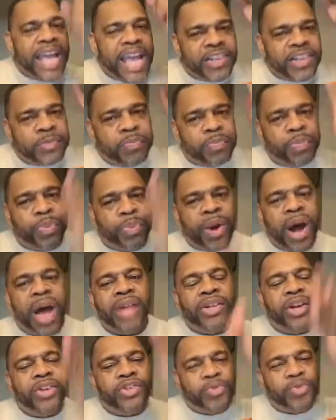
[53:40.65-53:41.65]
his
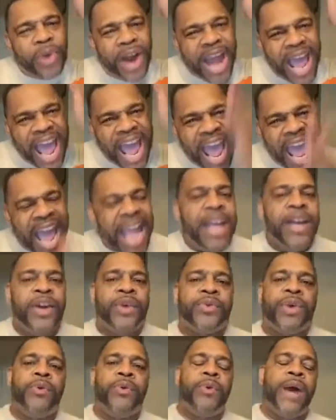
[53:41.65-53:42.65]
brothers were
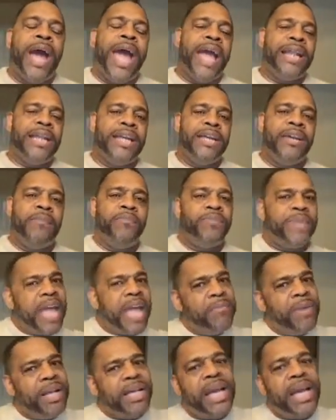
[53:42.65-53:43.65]
angry at him.
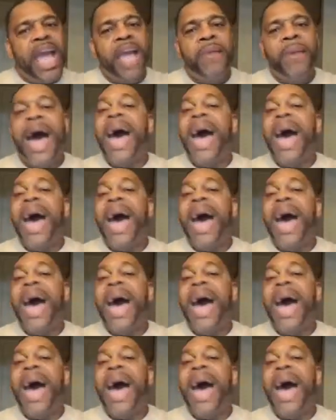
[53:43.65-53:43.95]
They became